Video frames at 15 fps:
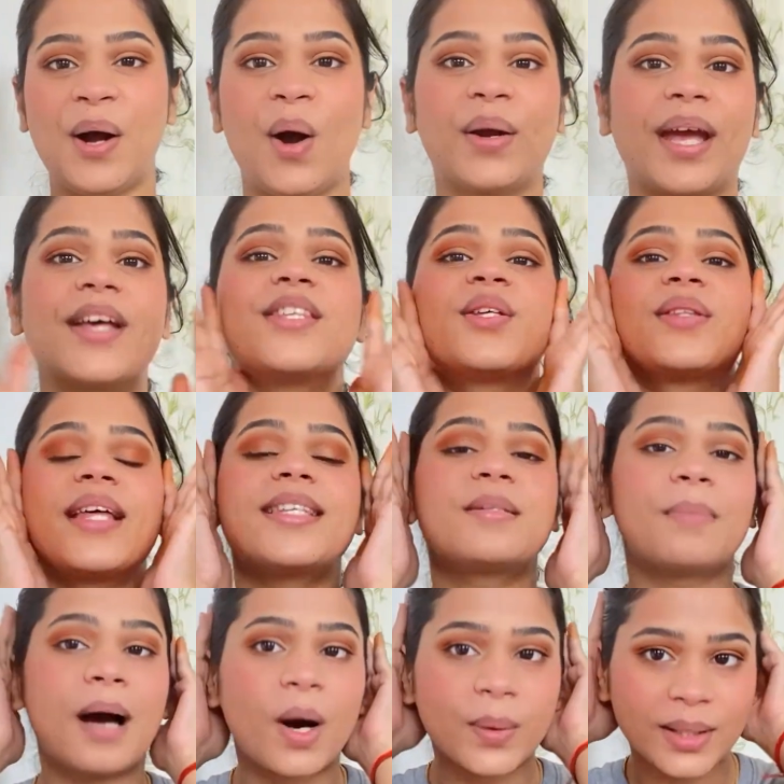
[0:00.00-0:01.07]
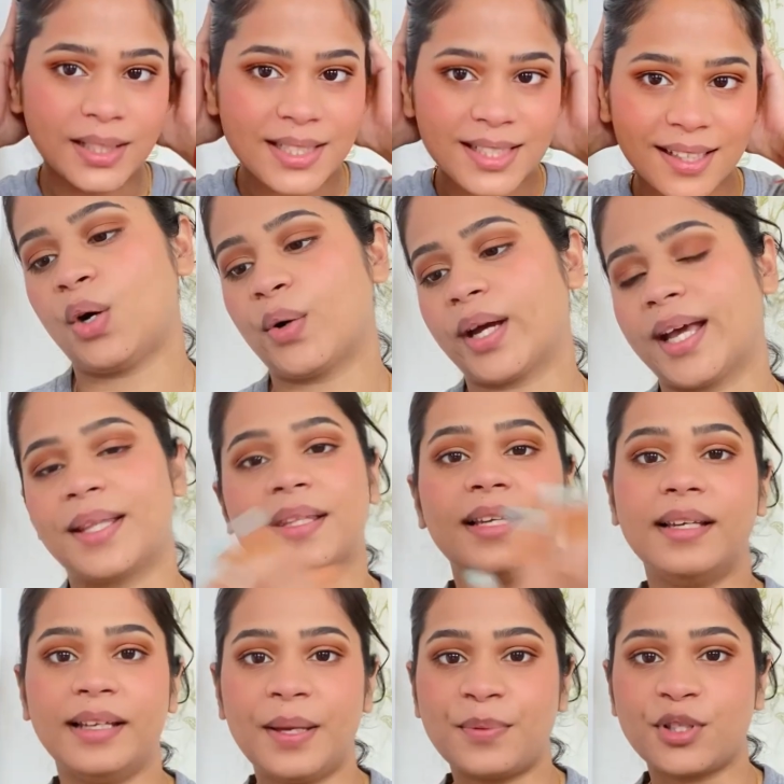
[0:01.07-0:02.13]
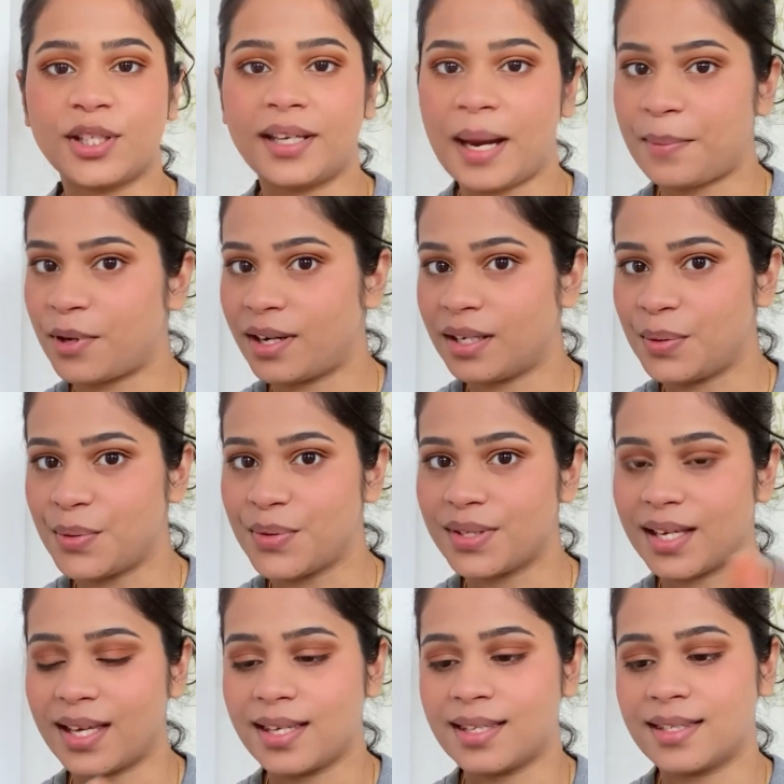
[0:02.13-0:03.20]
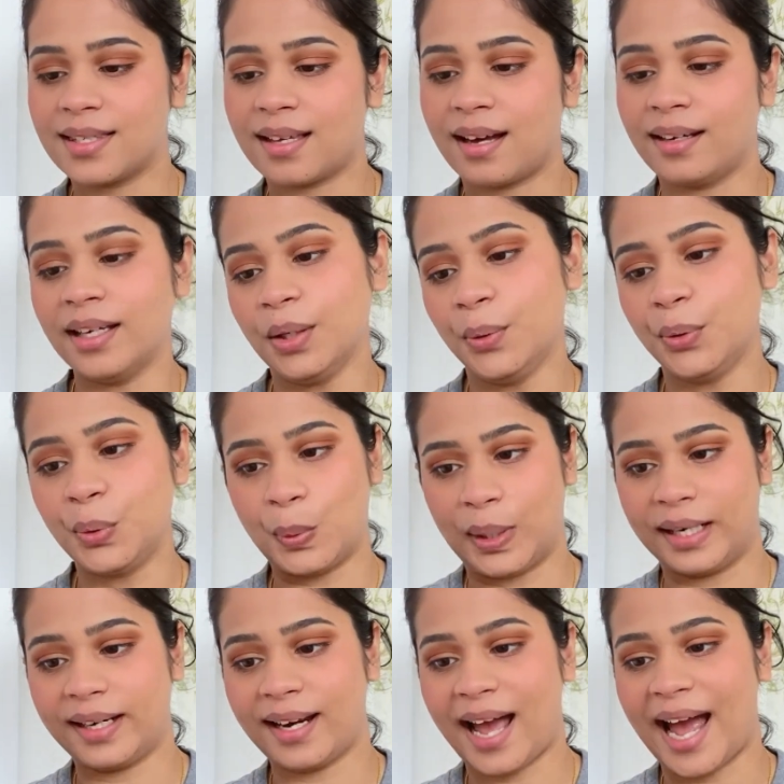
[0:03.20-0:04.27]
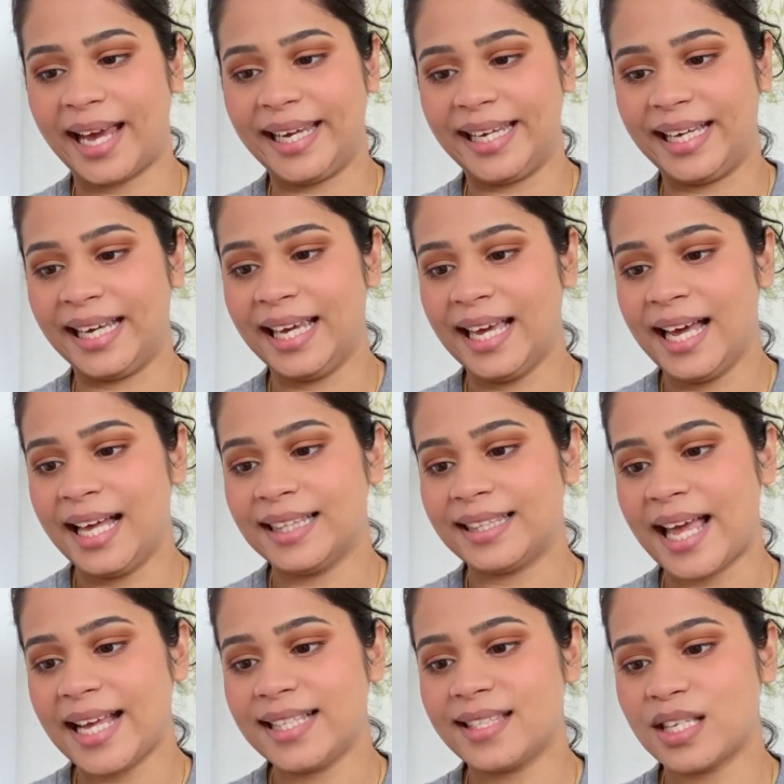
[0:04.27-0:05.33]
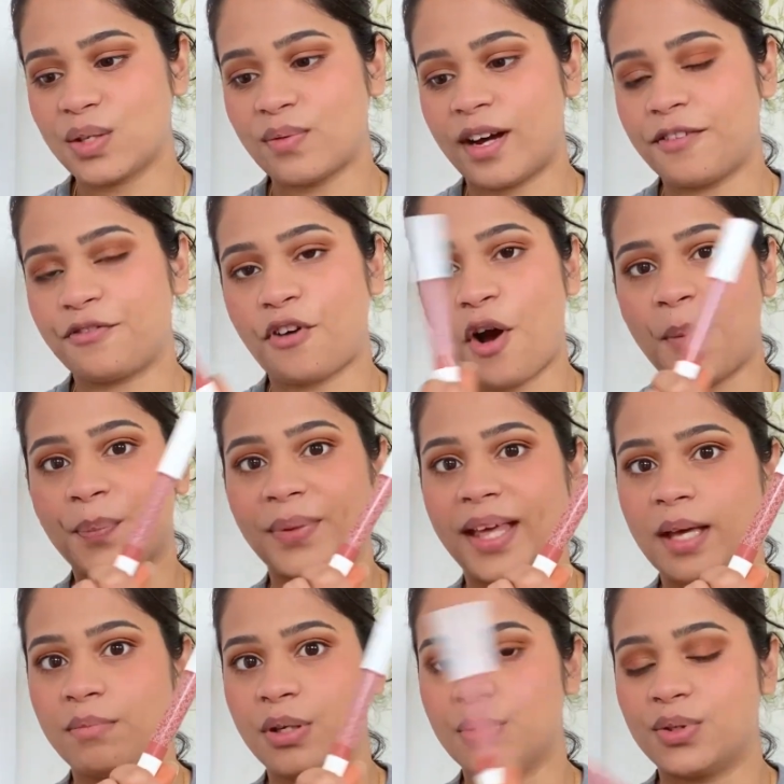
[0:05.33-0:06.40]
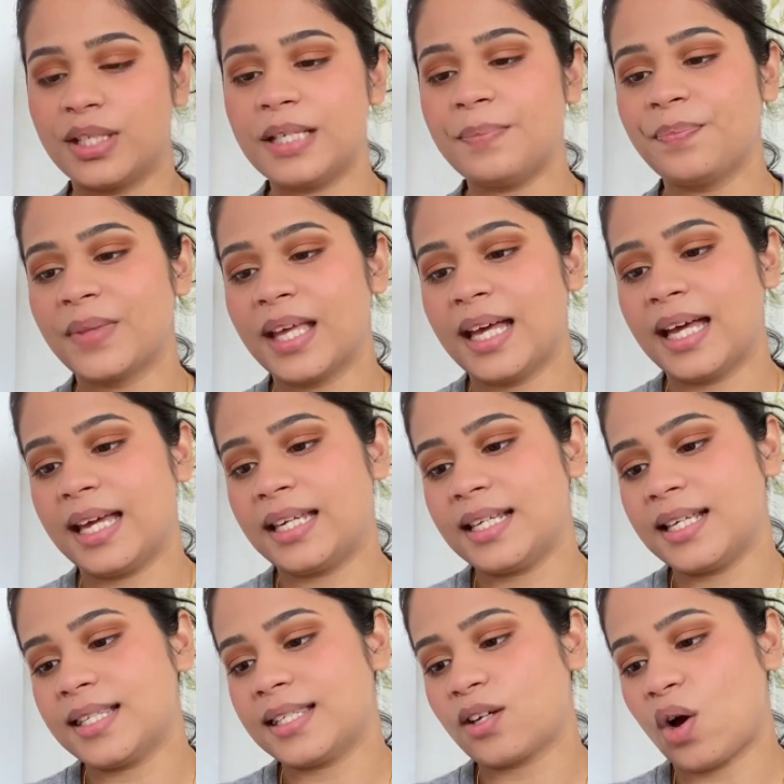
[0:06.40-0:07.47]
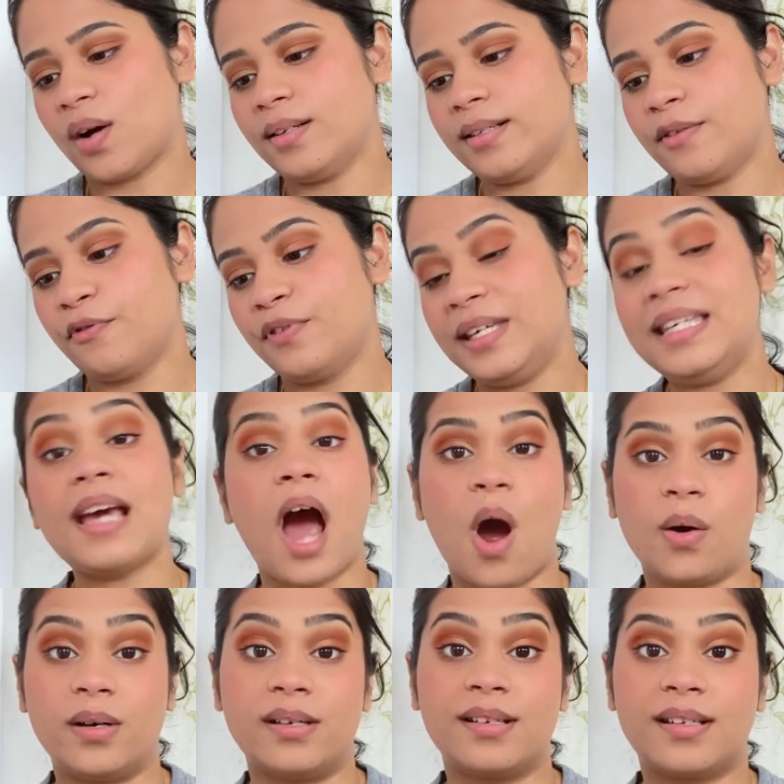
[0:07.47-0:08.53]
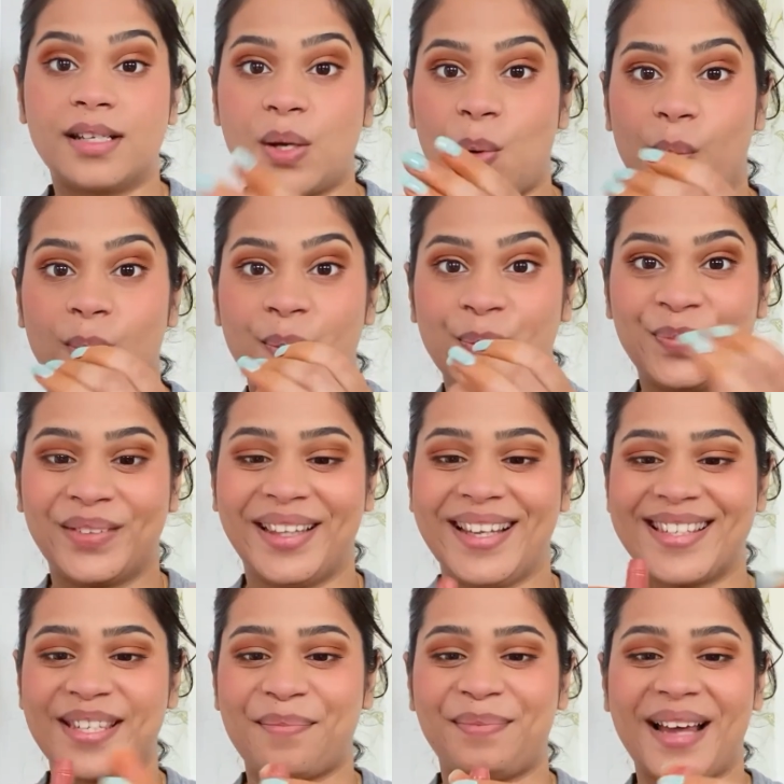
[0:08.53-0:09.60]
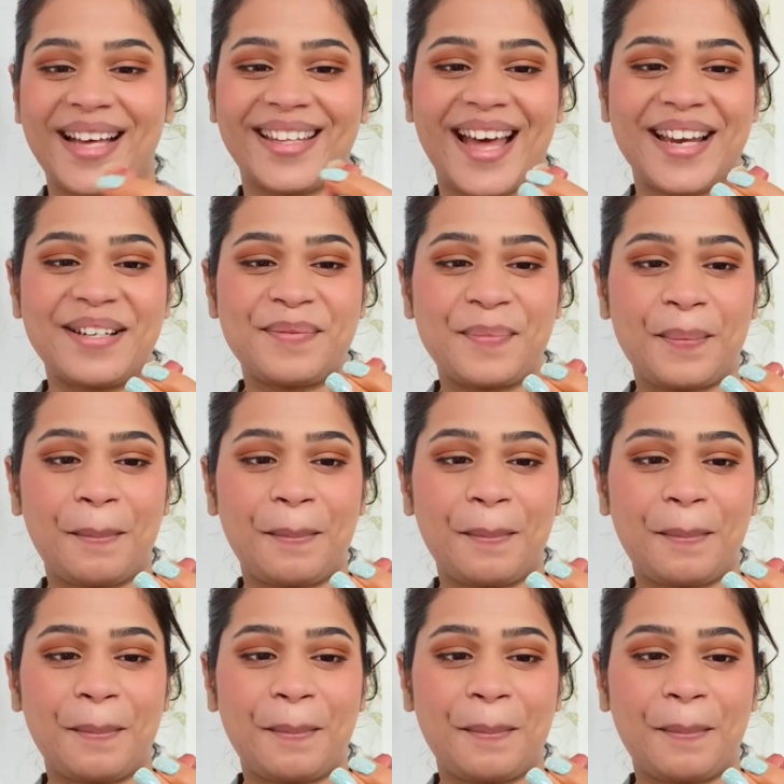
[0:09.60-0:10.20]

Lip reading: Okay, so that's about it. Okay, the lip shade that I'm gonna use is a nude one. I like this one from K-Beauty. It is called V Hours. So let's apply that.